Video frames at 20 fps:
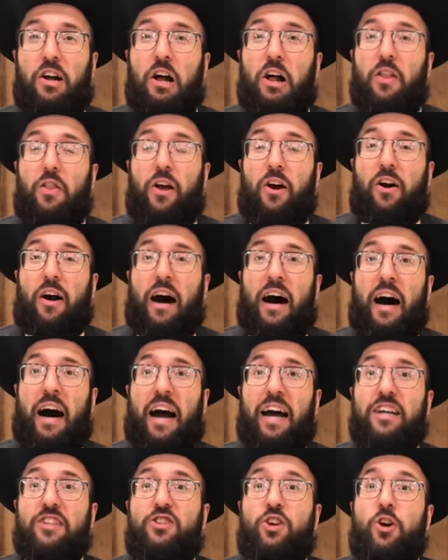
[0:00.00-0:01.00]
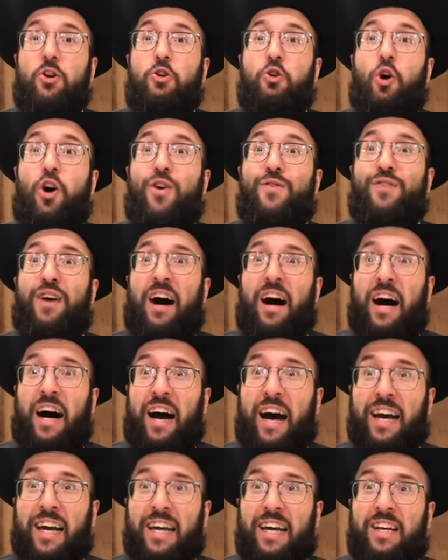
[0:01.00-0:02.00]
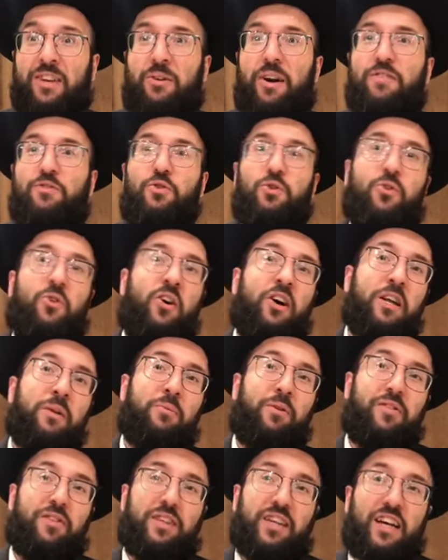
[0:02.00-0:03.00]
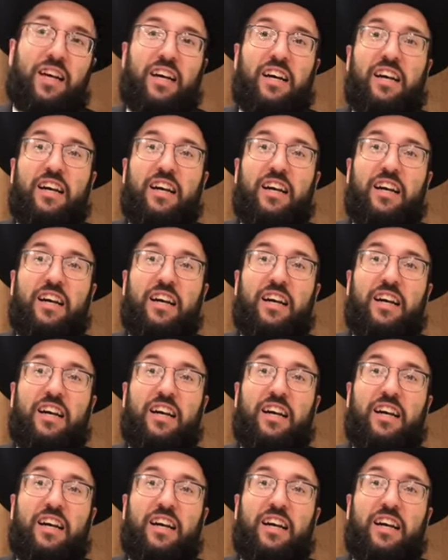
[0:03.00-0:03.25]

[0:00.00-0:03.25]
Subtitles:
Their eyes are tov ayin. We have two Kohanim over there.